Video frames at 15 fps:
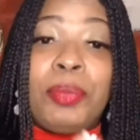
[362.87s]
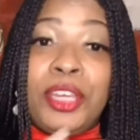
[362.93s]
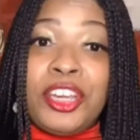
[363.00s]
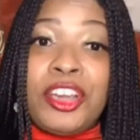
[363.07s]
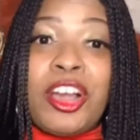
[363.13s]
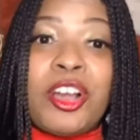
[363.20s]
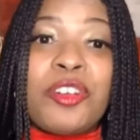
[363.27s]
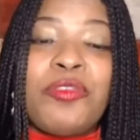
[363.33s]

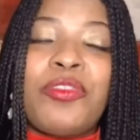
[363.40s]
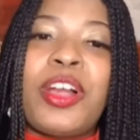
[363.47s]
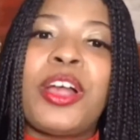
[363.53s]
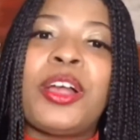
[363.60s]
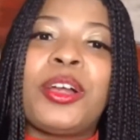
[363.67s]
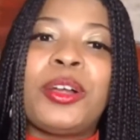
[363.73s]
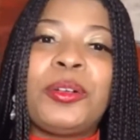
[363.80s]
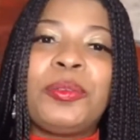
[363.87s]
PR
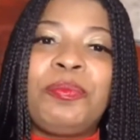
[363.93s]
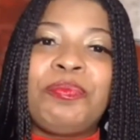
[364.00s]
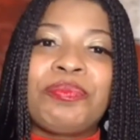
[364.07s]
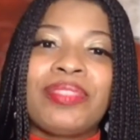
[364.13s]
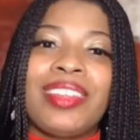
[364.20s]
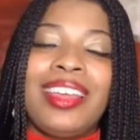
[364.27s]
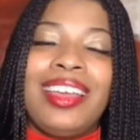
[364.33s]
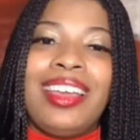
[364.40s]
firm.
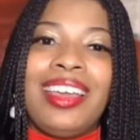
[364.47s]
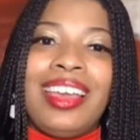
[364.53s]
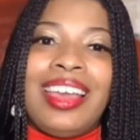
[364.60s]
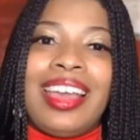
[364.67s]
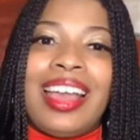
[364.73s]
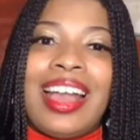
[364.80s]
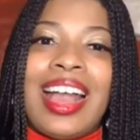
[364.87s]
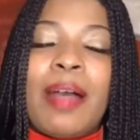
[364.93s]

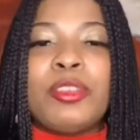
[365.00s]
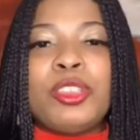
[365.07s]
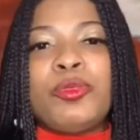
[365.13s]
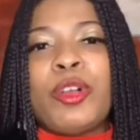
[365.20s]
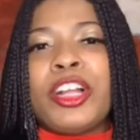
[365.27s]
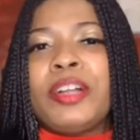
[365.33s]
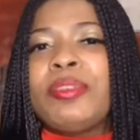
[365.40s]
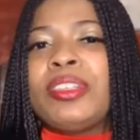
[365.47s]
I was
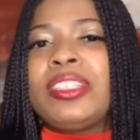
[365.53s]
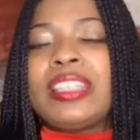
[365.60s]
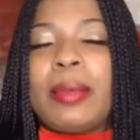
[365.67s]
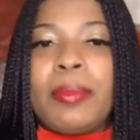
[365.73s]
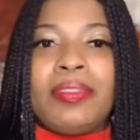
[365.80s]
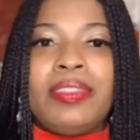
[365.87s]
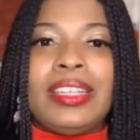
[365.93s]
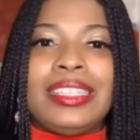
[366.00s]
working with some
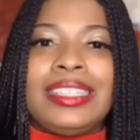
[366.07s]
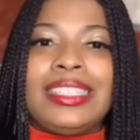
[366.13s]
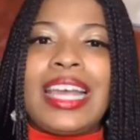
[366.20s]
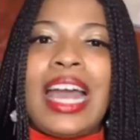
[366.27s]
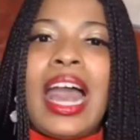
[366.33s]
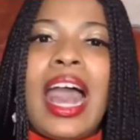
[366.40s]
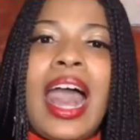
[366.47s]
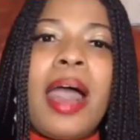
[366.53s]
of the
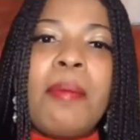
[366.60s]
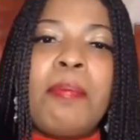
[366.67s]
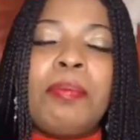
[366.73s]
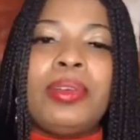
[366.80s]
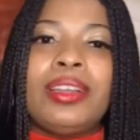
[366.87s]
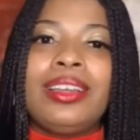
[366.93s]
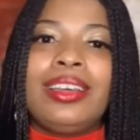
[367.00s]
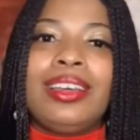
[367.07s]

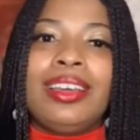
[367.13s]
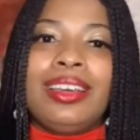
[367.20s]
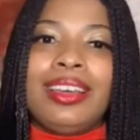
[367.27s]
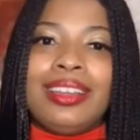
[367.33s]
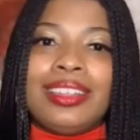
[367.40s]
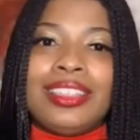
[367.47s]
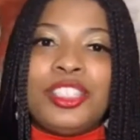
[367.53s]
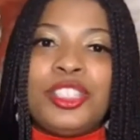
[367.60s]
top
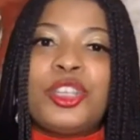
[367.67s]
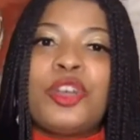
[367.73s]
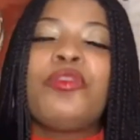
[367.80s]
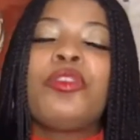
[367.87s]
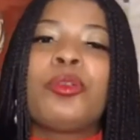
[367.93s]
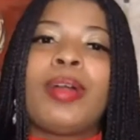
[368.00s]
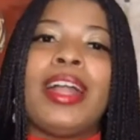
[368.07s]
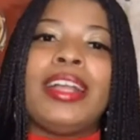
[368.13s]

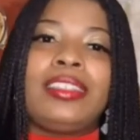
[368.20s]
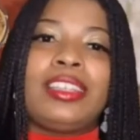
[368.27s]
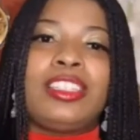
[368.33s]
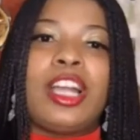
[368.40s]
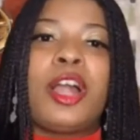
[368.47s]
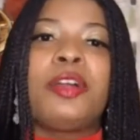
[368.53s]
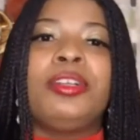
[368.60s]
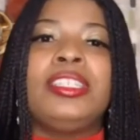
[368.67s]
civil rights
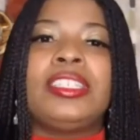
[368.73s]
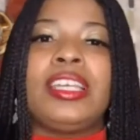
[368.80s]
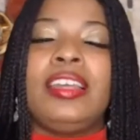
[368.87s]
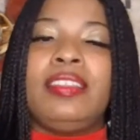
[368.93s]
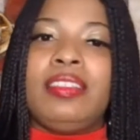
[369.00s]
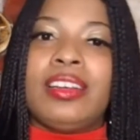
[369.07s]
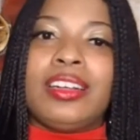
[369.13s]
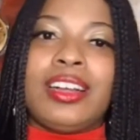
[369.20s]
attorneys
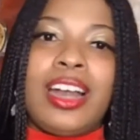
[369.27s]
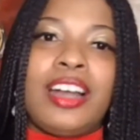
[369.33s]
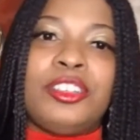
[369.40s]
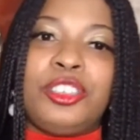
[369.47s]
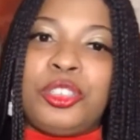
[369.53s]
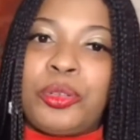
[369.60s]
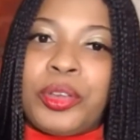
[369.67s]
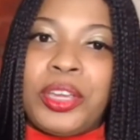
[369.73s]
in the
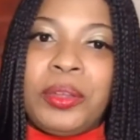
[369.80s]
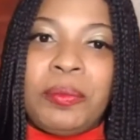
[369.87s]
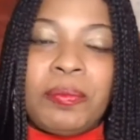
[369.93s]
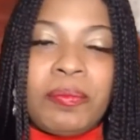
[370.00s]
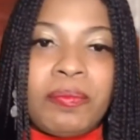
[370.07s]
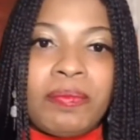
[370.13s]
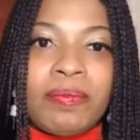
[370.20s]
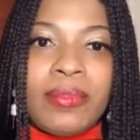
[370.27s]
country
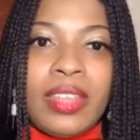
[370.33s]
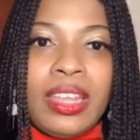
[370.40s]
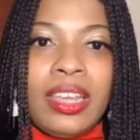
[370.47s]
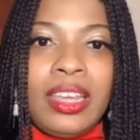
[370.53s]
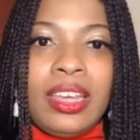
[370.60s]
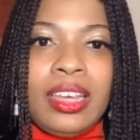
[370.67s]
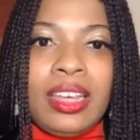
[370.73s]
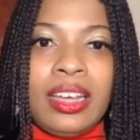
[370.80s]

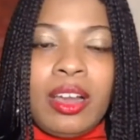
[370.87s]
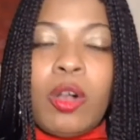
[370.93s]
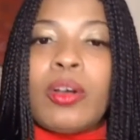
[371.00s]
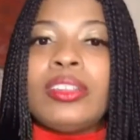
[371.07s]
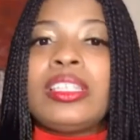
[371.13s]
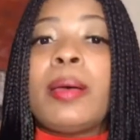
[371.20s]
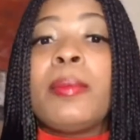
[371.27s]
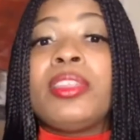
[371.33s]

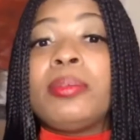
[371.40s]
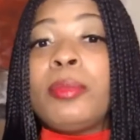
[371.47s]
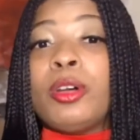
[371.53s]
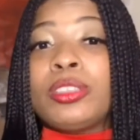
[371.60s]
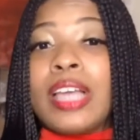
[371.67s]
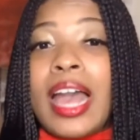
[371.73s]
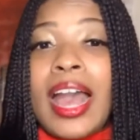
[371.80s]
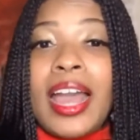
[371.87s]
on some of the
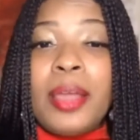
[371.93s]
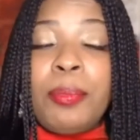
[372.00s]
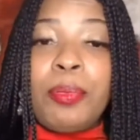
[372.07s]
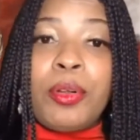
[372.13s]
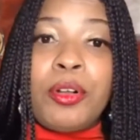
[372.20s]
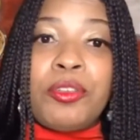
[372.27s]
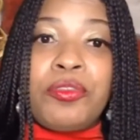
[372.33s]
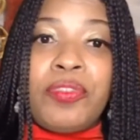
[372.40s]
most high
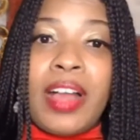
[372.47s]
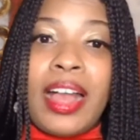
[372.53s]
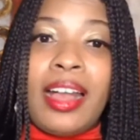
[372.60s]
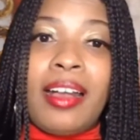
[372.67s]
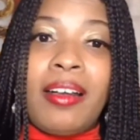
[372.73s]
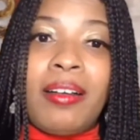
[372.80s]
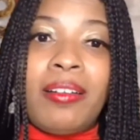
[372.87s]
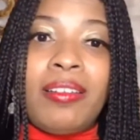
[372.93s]

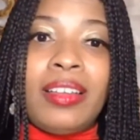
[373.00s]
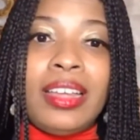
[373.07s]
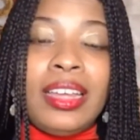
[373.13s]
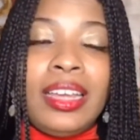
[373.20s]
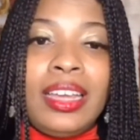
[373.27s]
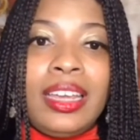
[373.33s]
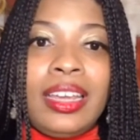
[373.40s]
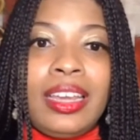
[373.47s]
profile
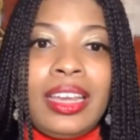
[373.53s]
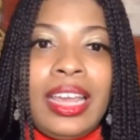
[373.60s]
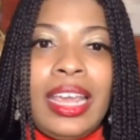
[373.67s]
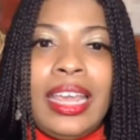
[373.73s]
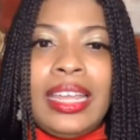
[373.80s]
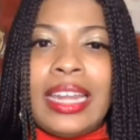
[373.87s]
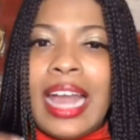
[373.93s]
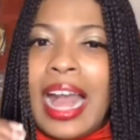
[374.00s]

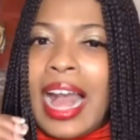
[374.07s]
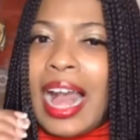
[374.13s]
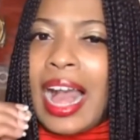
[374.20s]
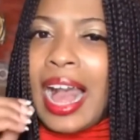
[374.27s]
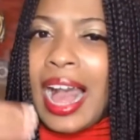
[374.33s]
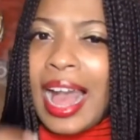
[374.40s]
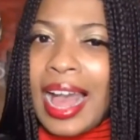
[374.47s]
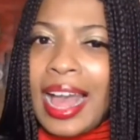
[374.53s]
and
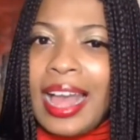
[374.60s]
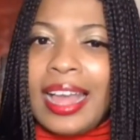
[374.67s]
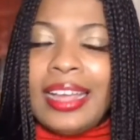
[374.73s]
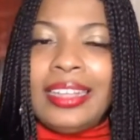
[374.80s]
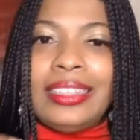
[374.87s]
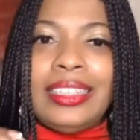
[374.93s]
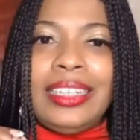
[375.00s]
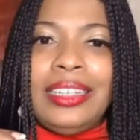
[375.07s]

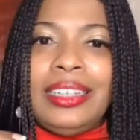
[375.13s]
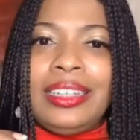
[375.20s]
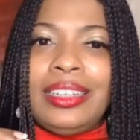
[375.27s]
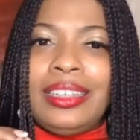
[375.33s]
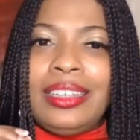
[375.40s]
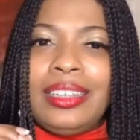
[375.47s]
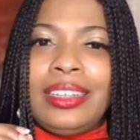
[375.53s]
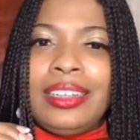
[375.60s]
highly
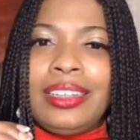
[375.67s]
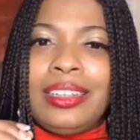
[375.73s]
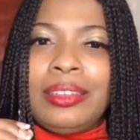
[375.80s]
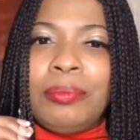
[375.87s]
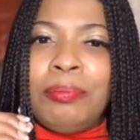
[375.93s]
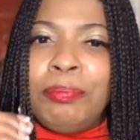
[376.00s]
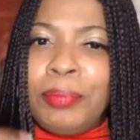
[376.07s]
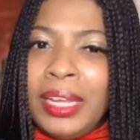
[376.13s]

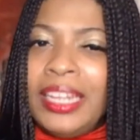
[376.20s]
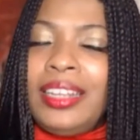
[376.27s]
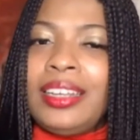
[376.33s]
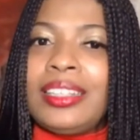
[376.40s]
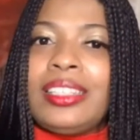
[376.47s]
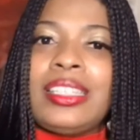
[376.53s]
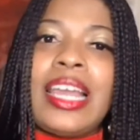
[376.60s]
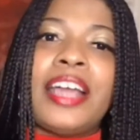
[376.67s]

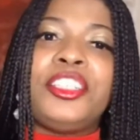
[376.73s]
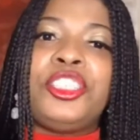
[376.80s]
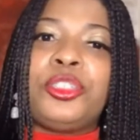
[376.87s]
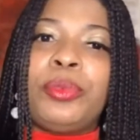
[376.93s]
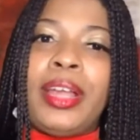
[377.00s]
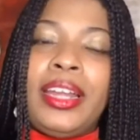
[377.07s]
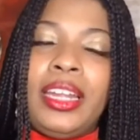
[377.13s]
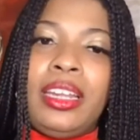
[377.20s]
media
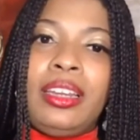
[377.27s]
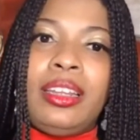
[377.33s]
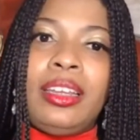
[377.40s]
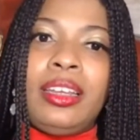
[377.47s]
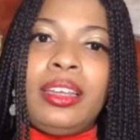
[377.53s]
saturated